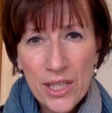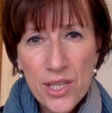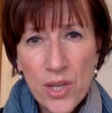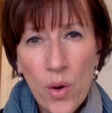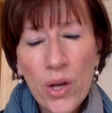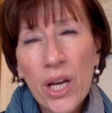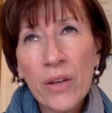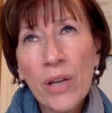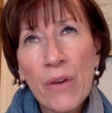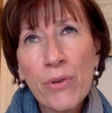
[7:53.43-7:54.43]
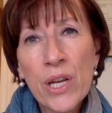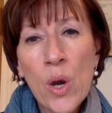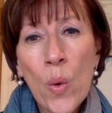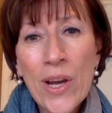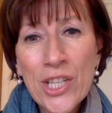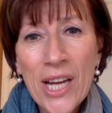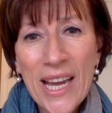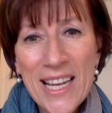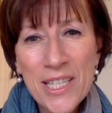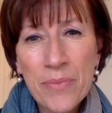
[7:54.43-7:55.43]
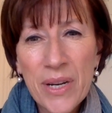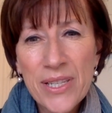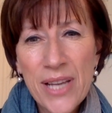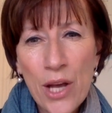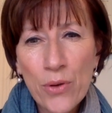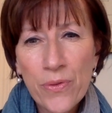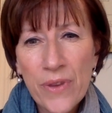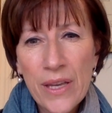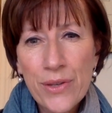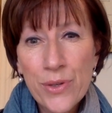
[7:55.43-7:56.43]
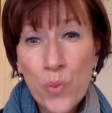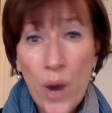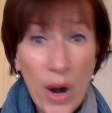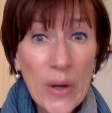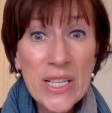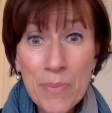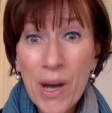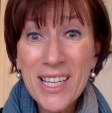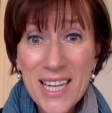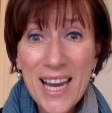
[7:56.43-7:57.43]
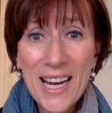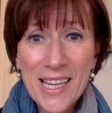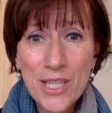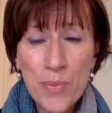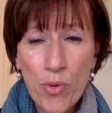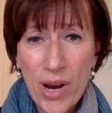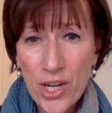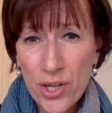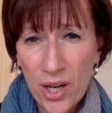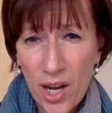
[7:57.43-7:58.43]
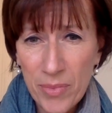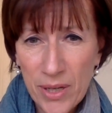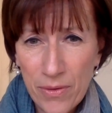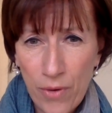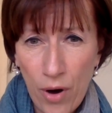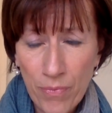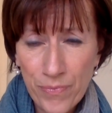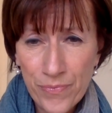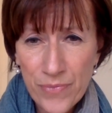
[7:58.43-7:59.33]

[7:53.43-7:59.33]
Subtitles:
So a frequent question I ask myself is, where is my daily inspiration coming from?